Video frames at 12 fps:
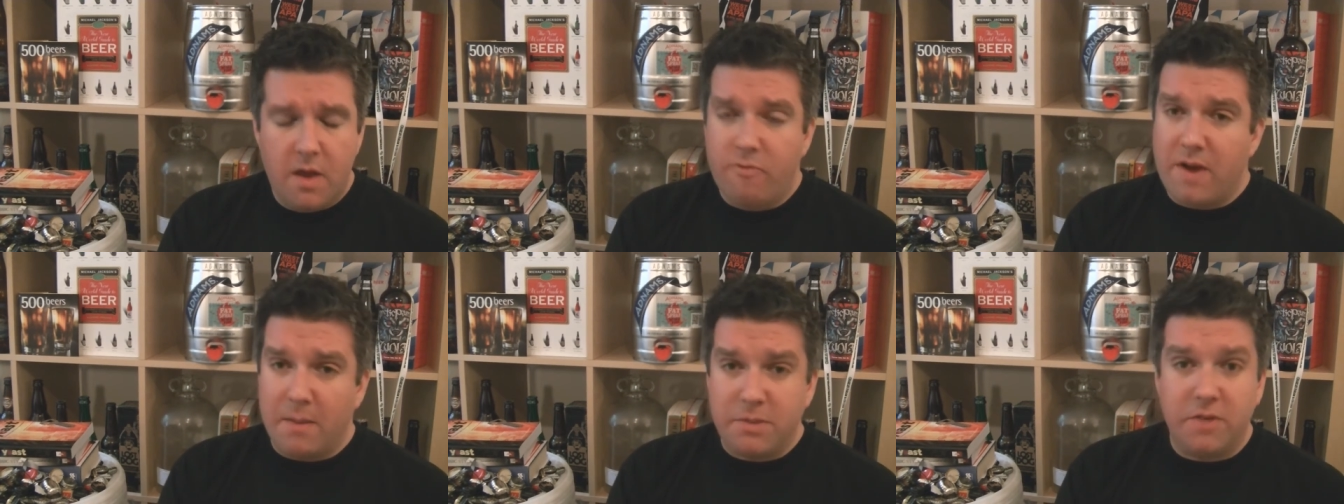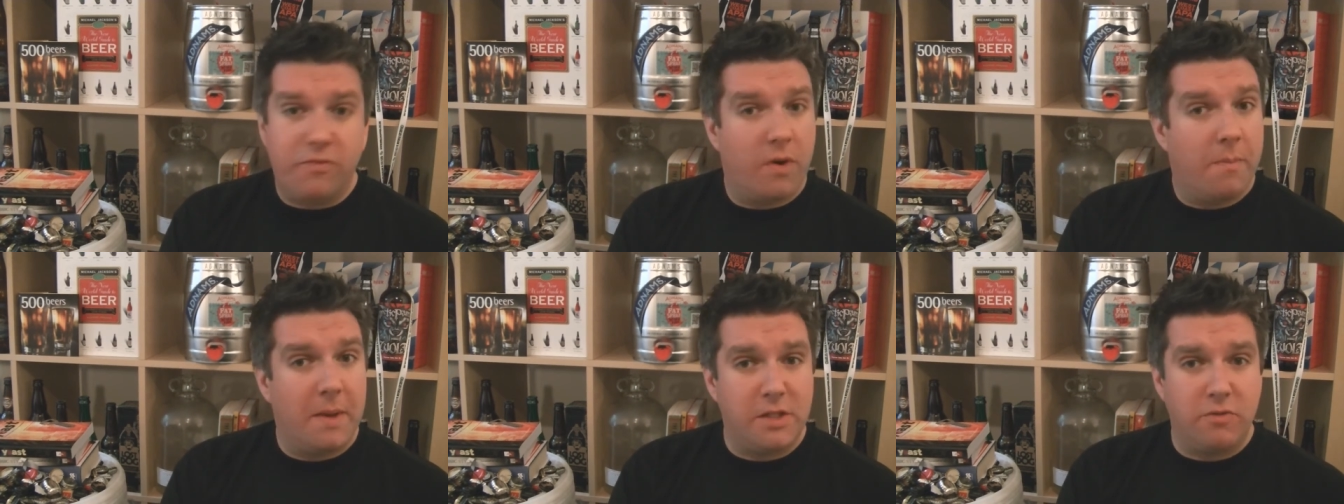Rapture
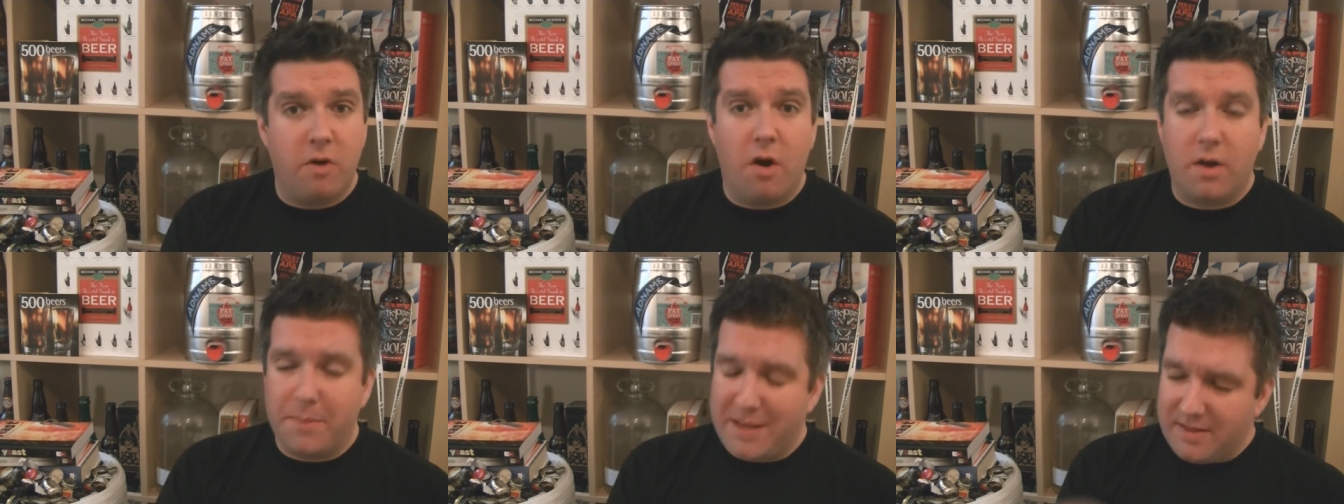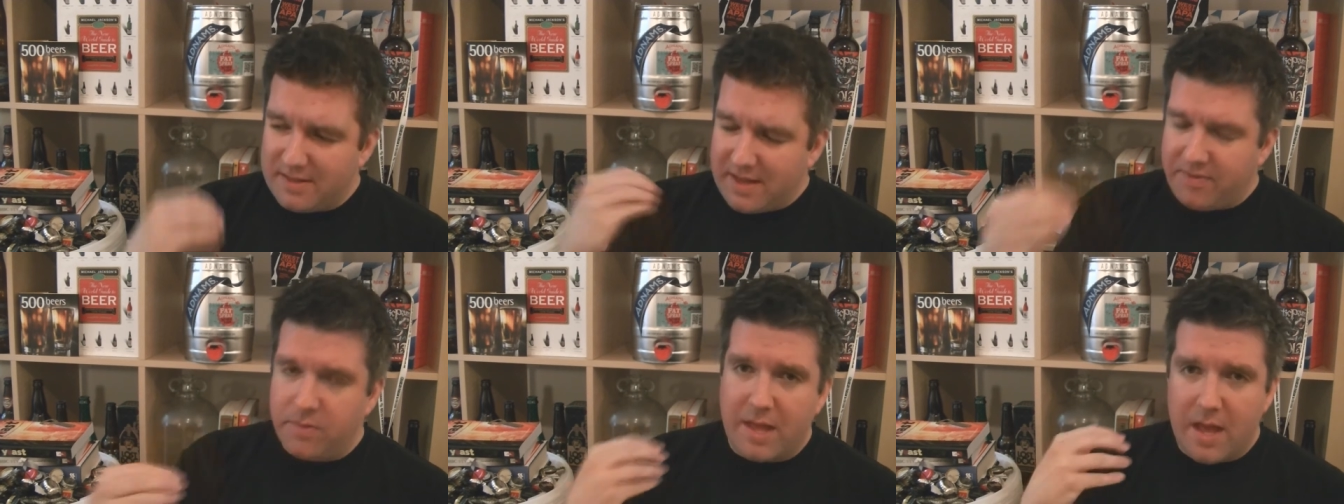from Magic Rock. I mean,
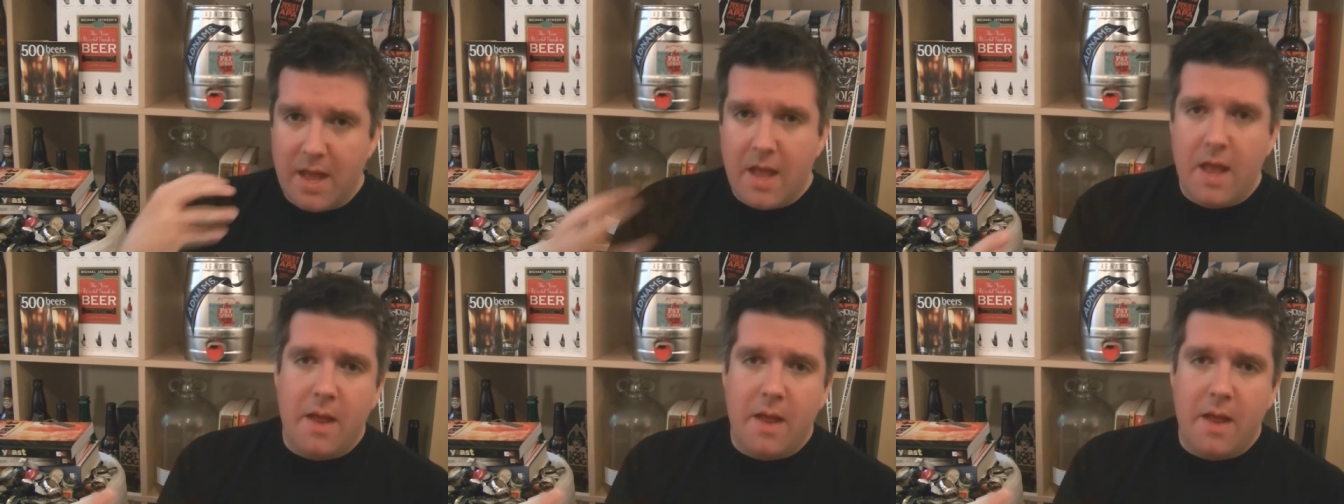definitely with that